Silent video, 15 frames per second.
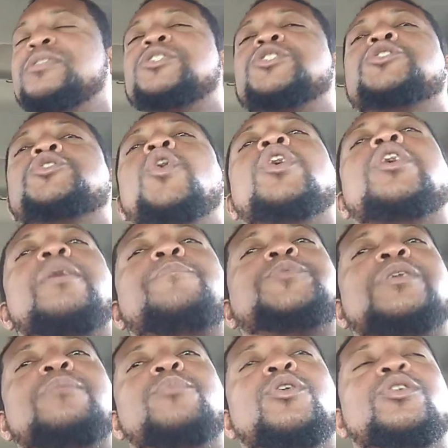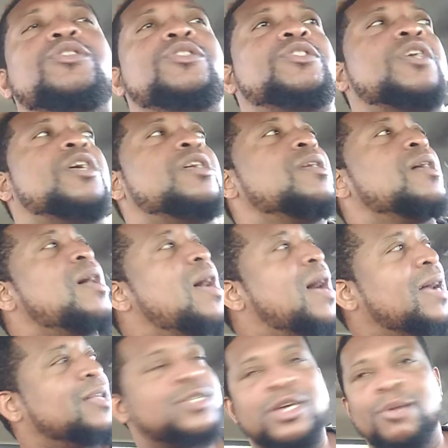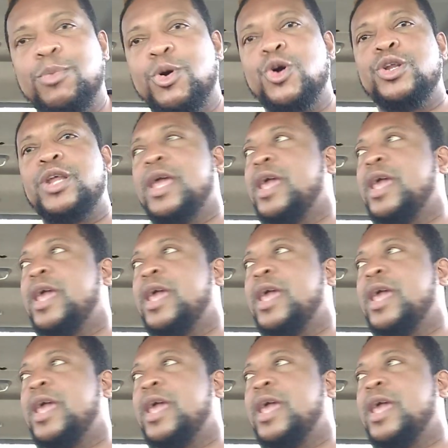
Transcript: soak up some good sun and some good